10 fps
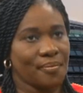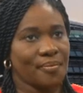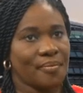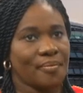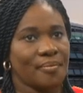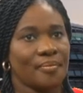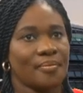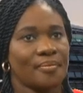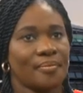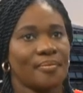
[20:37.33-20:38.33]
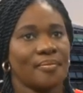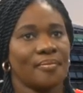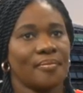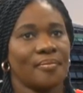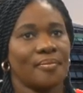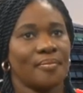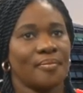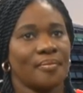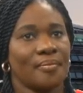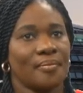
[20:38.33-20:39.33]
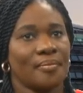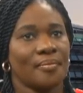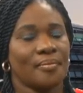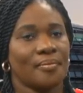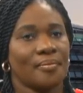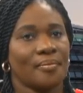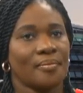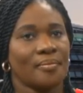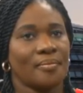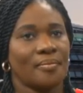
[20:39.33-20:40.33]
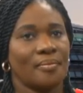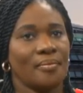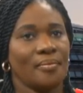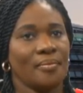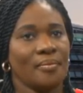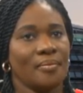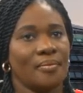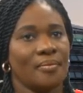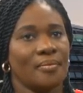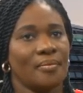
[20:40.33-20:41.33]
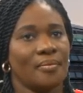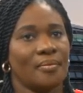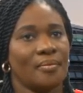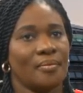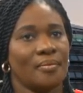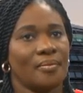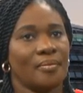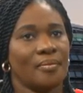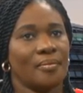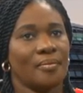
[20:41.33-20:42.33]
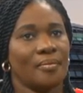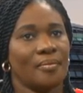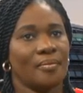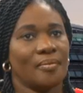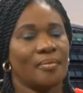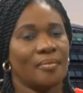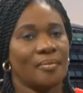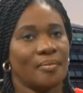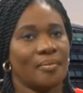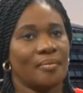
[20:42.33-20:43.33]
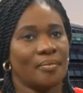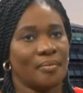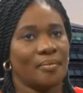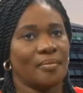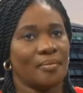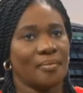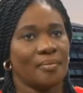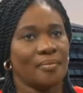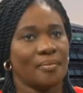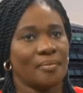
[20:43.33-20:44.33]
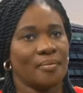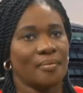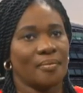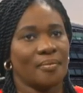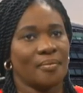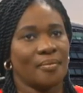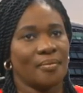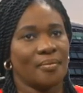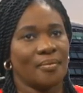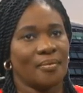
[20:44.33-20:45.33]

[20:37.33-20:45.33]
The person shown says nothing.